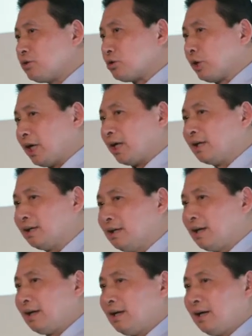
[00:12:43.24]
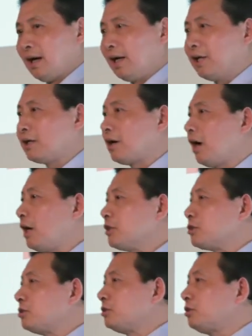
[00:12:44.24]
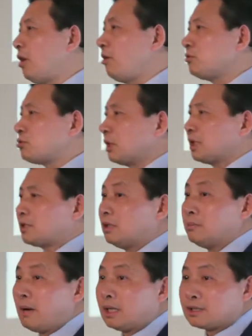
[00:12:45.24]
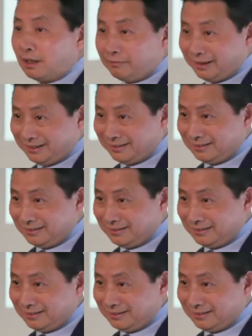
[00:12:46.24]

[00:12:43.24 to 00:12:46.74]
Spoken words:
drink. I encourage you don't drink too much of it.